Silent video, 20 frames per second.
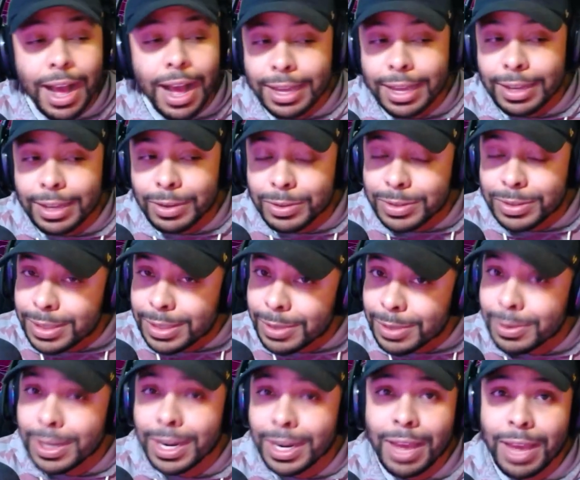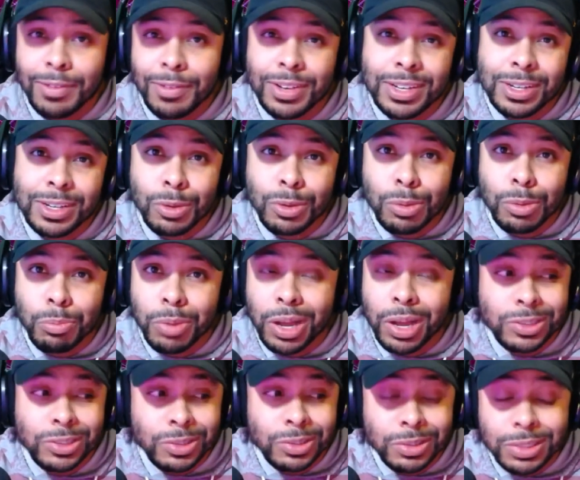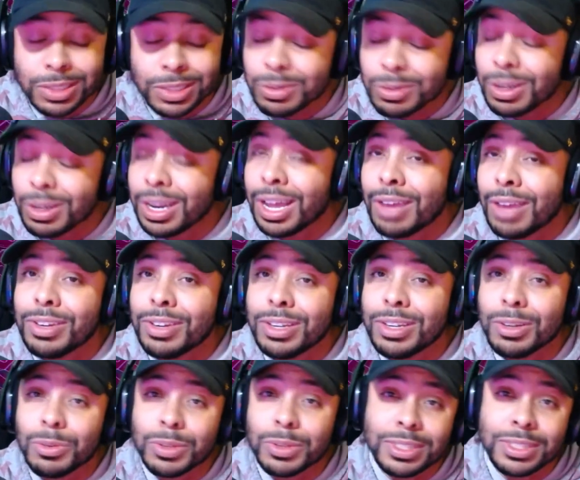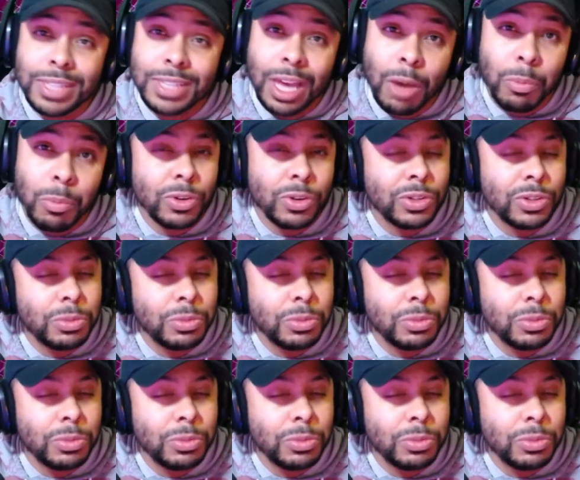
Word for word: you're still going to have to deal with bots, you're still going to have to deal with scalpers,